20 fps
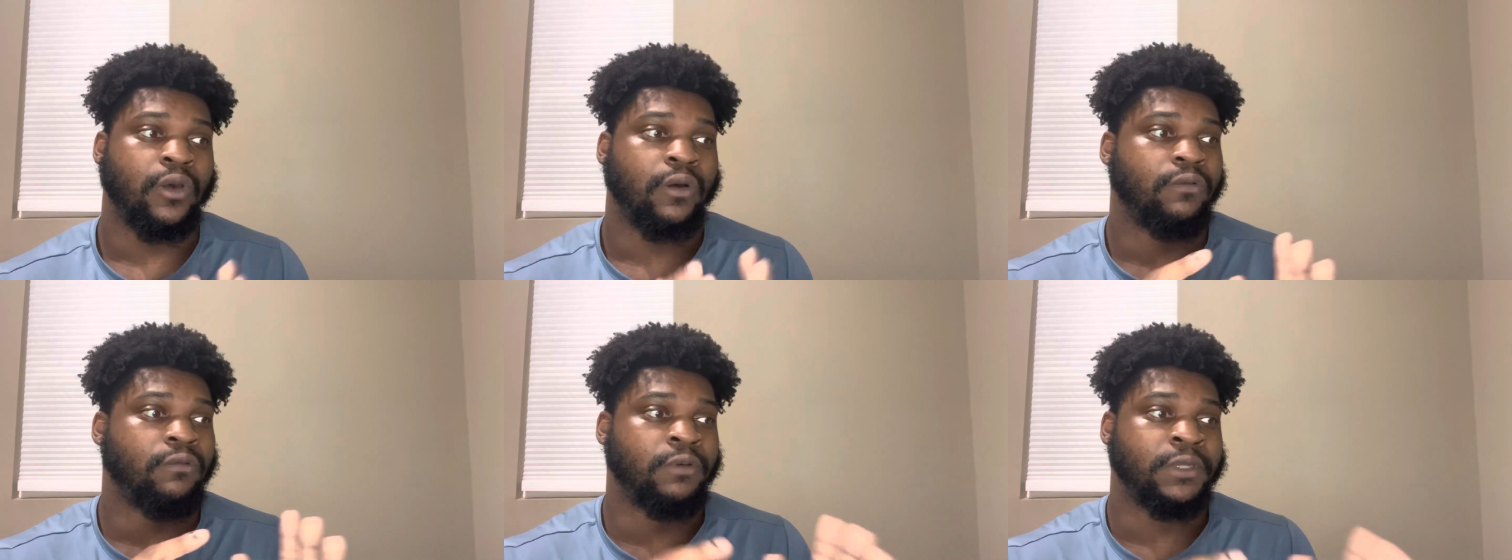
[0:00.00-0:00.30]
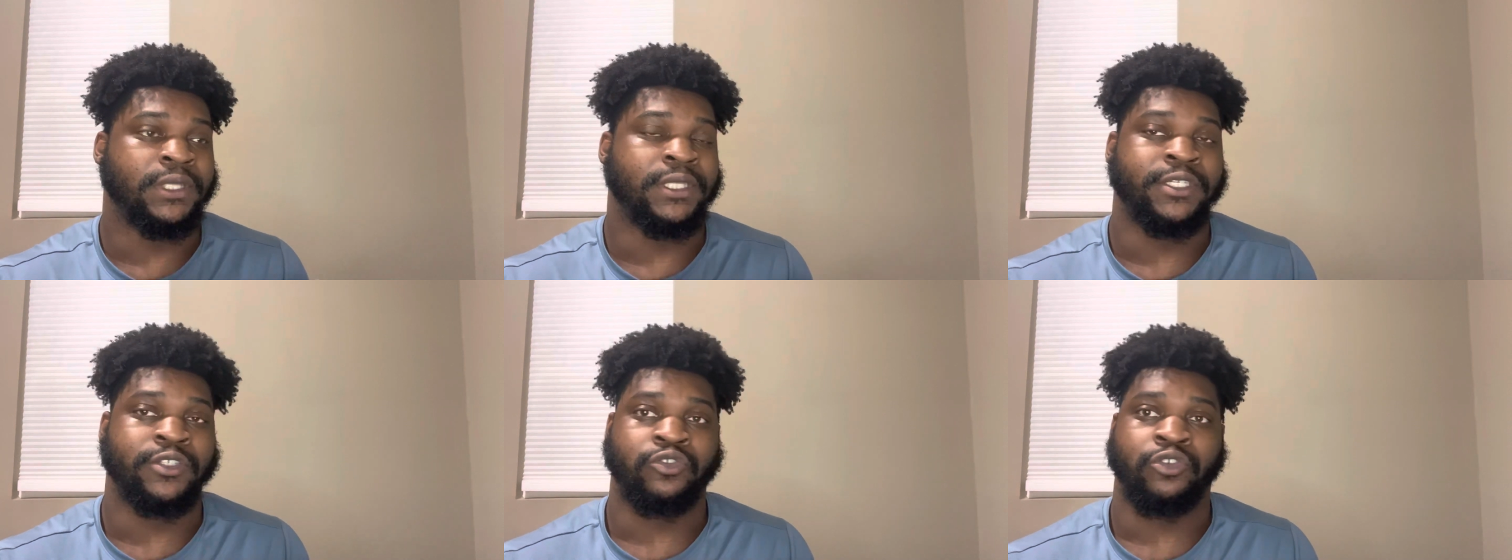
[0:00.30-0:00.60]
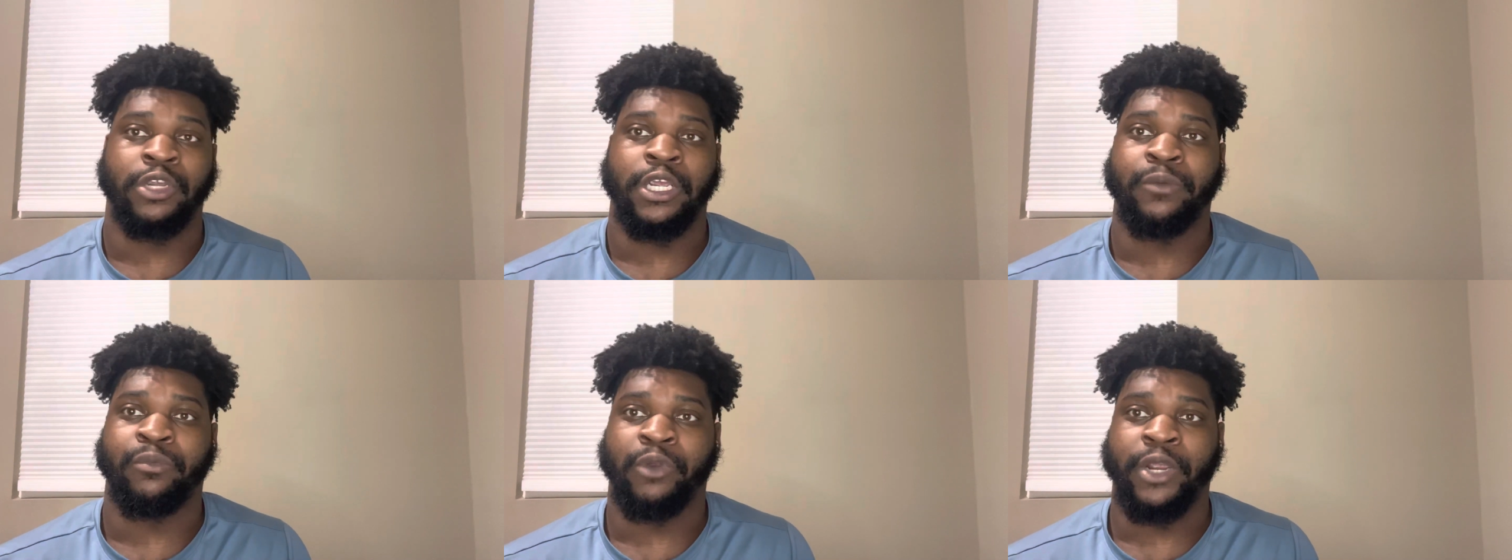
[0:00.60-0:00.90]
with these
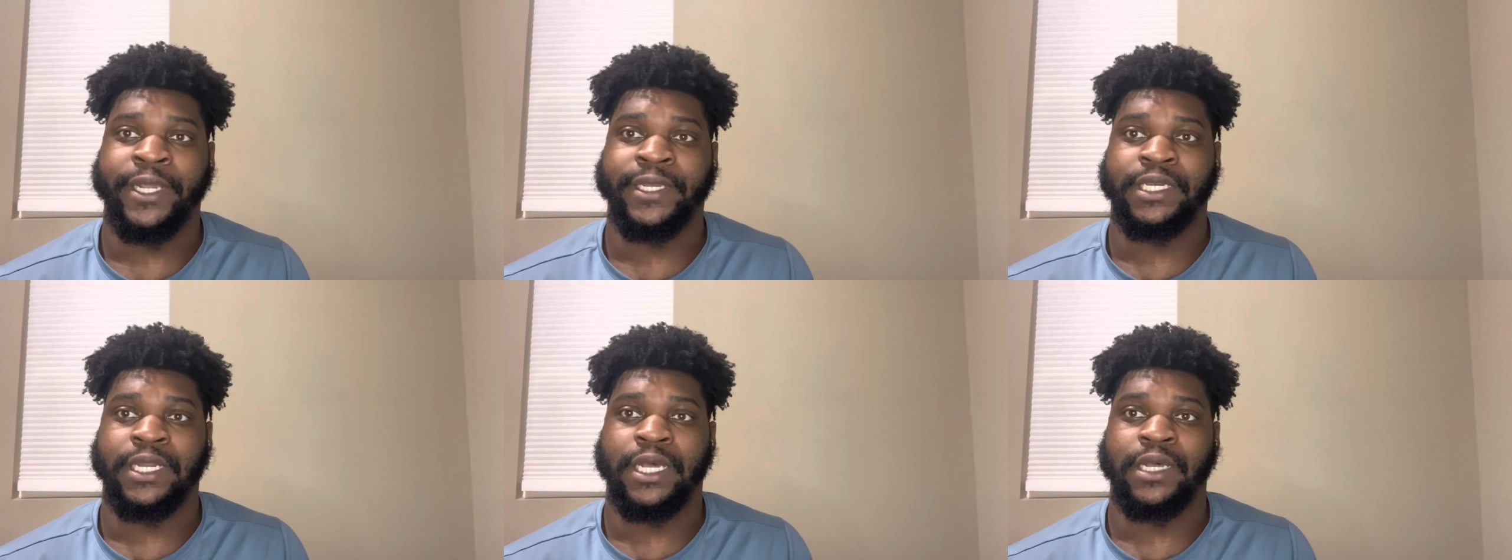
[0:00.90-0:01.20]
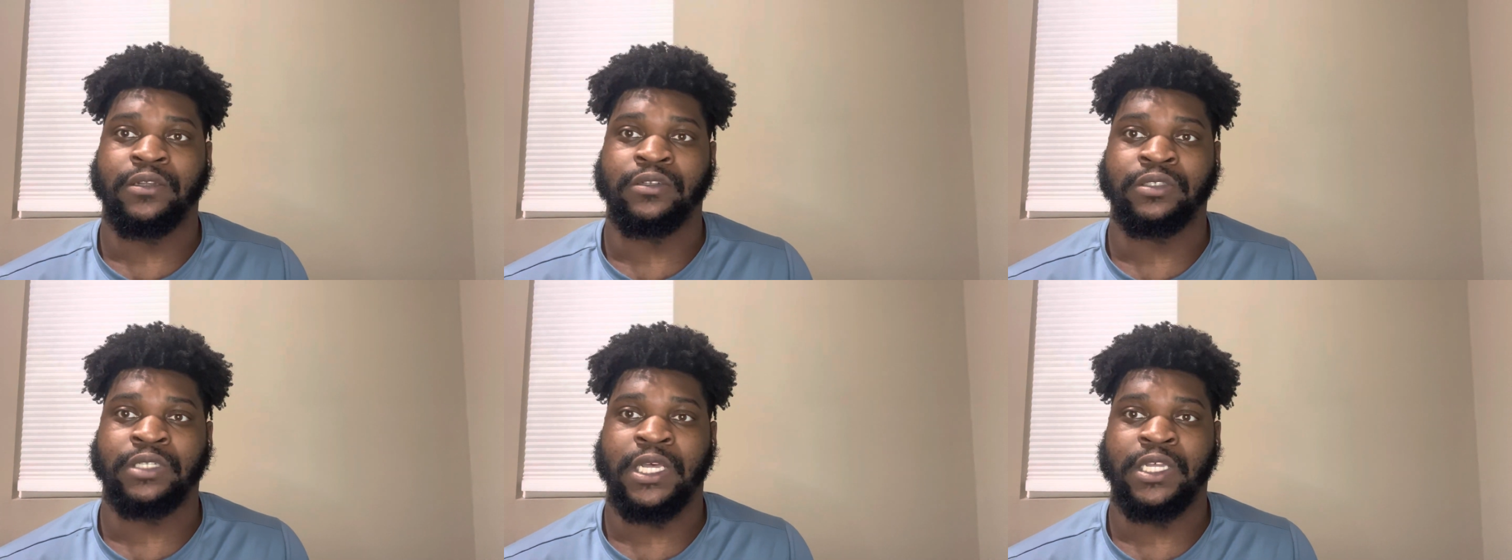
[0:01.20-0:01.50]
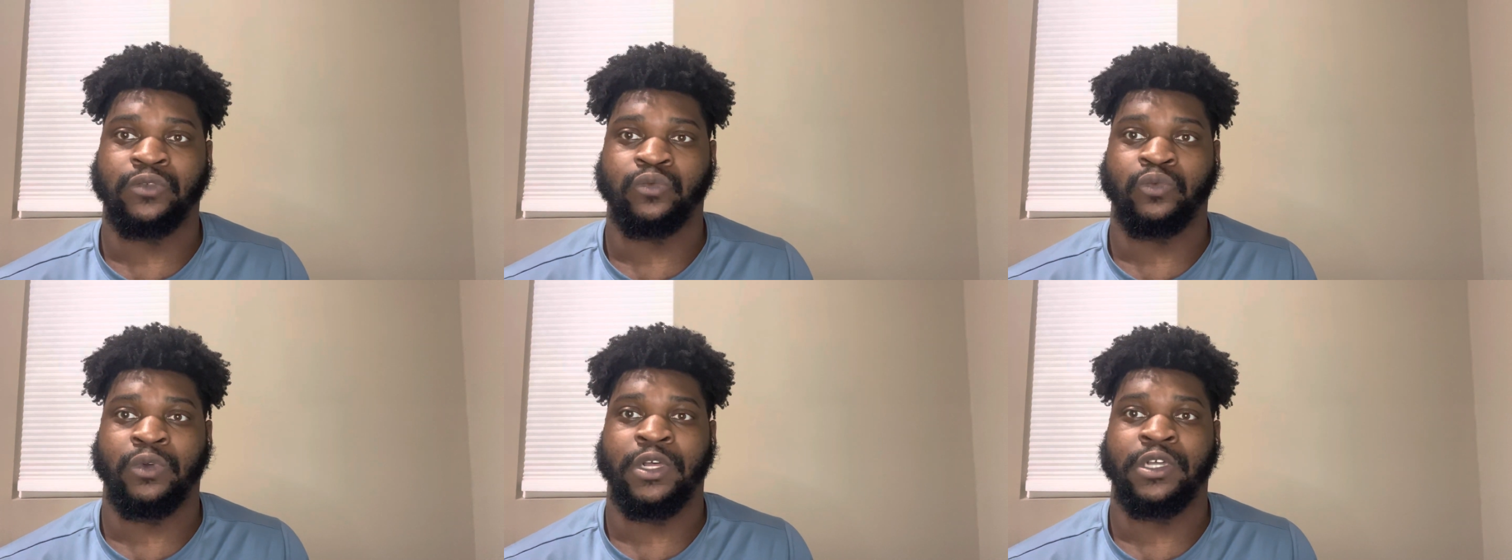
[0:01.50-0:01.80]
trade breakdowns
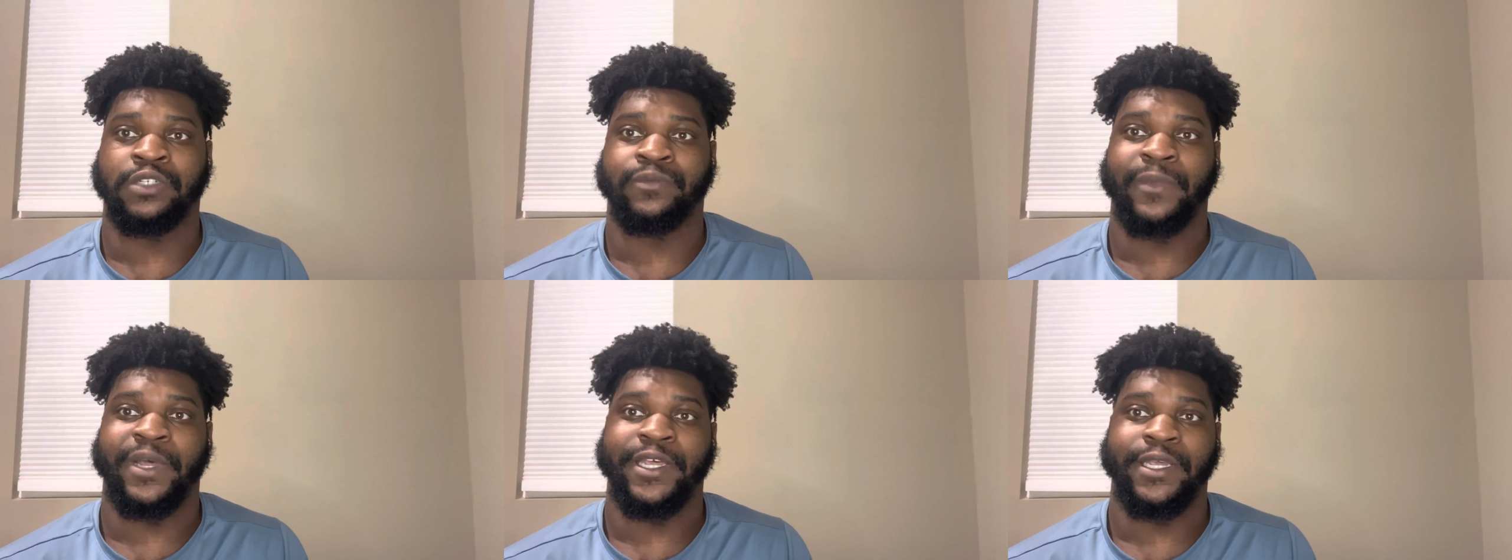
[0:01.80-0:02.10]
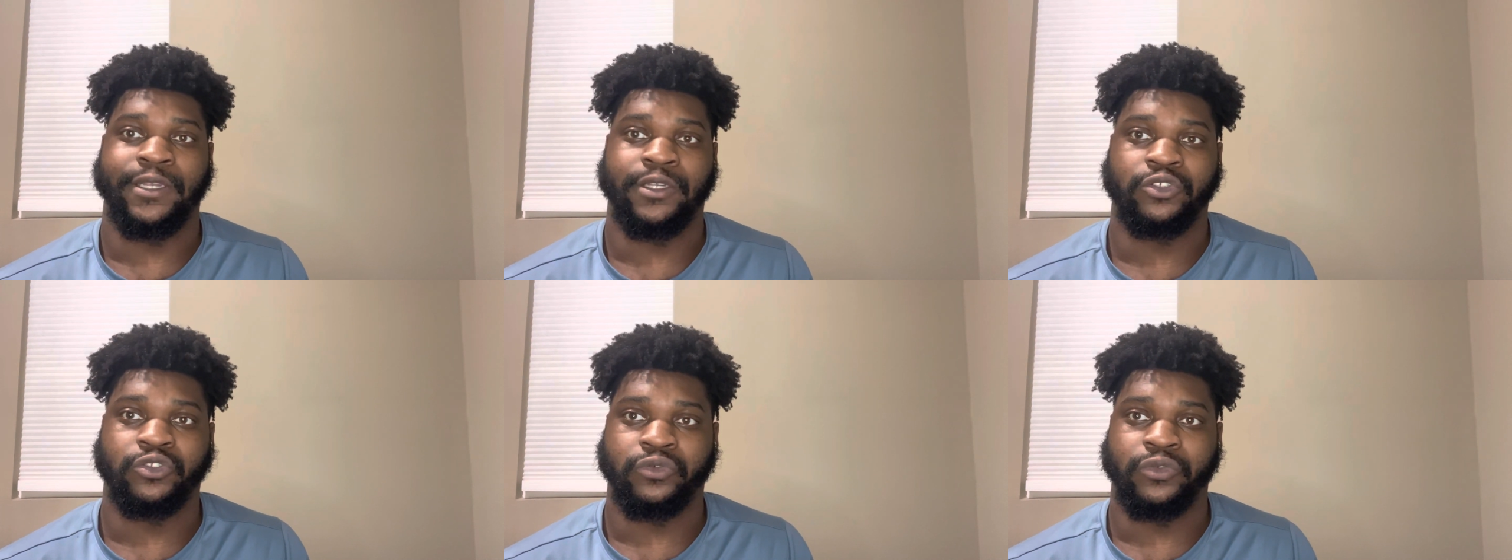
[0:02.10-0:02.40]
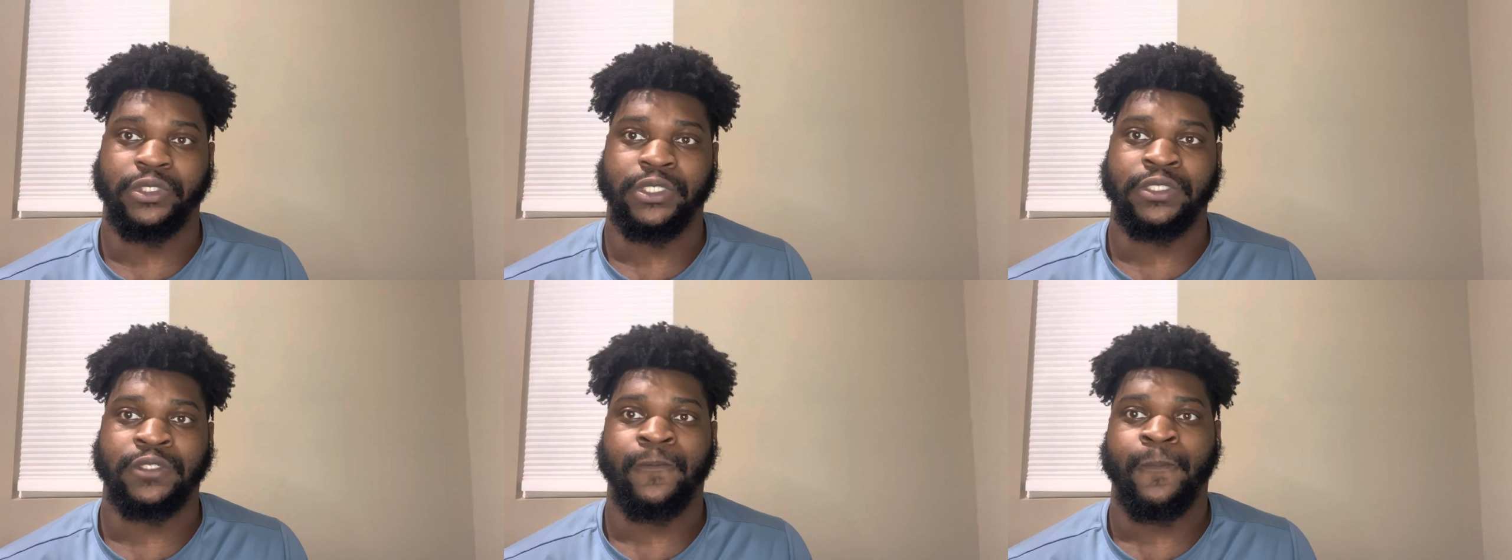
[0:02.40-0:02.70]
as well as my
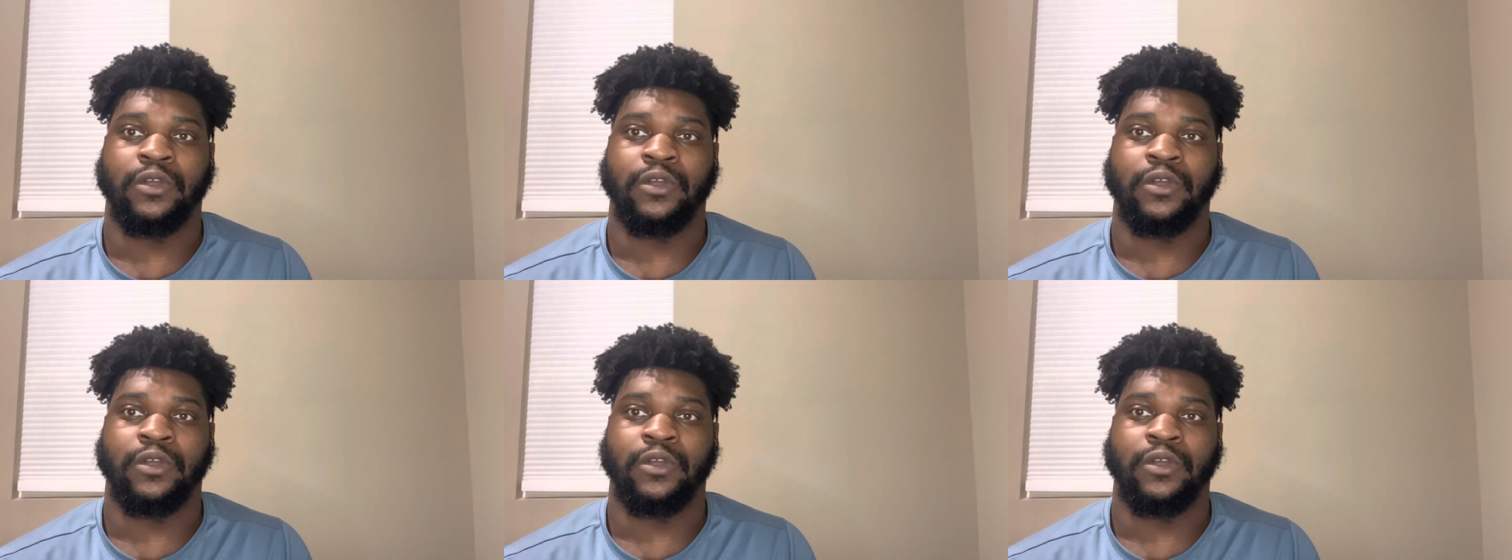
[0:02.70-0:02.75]
entries.